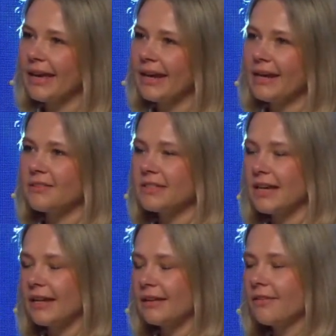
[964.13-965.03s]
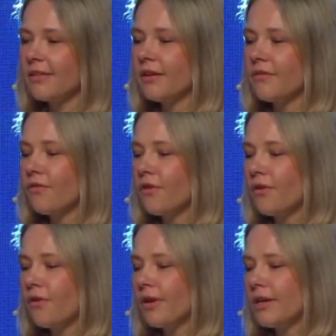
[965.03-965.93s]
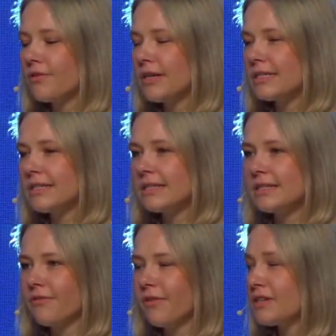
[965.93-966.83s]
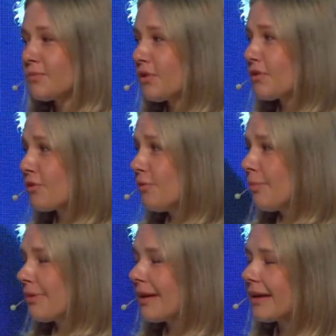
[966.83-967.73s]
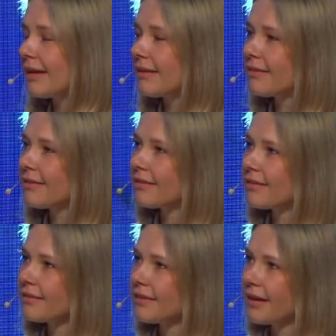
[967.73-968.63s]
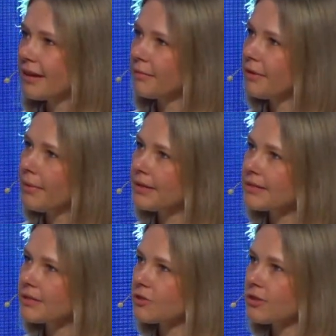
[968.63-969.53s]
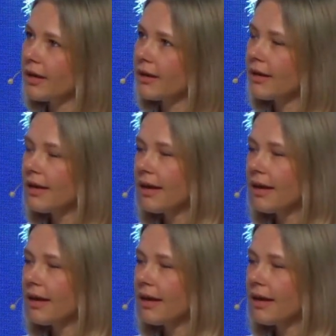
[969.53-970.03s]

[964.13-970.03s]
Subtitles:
And I've signed for E-Residency Facebook group, and there can be a message like,